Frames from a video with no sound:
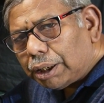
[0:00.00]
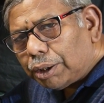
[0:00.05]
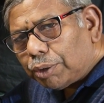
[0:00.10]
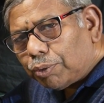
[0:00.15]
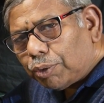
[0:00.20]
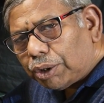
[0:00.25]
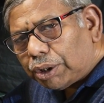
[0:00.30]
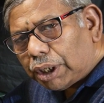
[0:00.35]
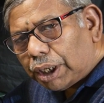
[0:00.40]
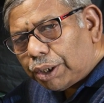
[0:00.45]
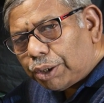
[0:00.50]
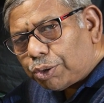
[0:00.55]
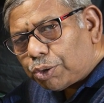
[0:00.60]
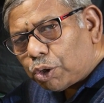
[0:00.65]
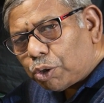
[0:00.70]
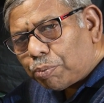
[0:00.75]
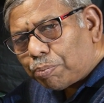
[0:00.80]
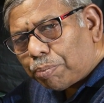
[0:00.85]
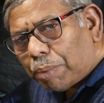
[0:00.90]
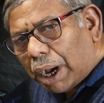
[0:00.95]
whether you
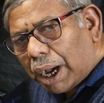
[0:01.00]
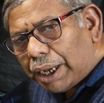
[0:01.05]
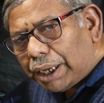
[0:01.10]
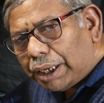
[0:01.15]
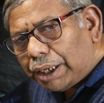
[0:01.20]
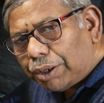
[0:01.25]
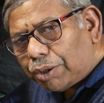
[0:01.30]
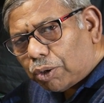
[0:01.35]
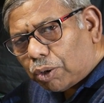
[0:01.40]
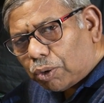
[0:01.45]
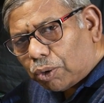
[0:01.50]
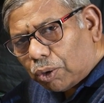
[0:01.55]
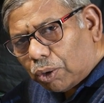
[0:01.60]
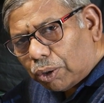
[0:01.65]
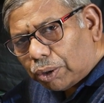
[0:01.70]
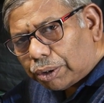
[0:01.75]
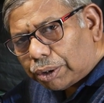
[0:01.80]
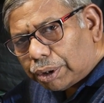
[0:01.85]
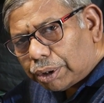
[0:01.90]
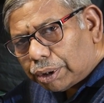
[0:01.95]
should buy it or
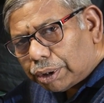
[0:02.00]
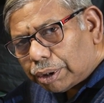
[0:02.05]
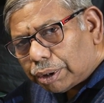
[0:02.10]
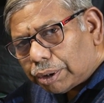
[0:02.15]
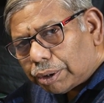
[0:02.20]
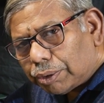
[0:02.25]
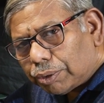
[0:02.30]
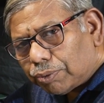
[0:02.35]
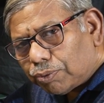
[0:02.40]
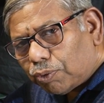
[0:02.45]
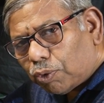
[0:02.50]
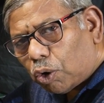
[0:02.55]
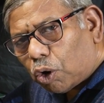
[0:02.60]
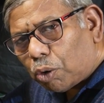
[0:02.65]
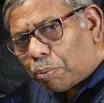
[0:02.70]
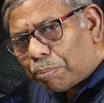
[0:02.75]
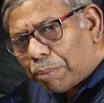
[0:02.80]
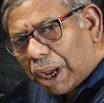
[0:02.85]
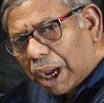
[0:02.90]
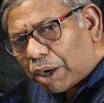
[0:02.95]
not
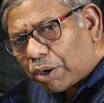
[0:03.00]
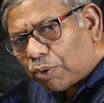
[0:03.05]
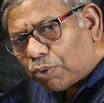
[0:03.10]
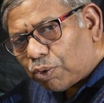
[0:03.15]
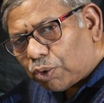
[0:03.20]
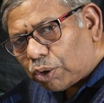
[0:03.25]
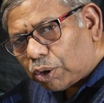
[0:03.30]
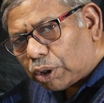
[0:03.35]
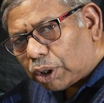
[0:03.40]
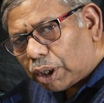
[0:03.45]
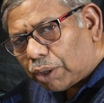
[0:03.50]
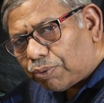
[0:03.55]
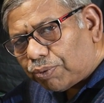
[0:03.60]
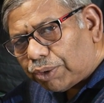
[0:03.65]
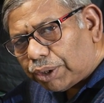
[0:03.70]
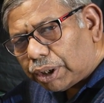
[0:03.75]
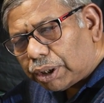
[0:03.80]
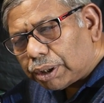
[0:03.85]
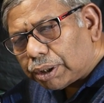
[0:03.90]
for macro photography.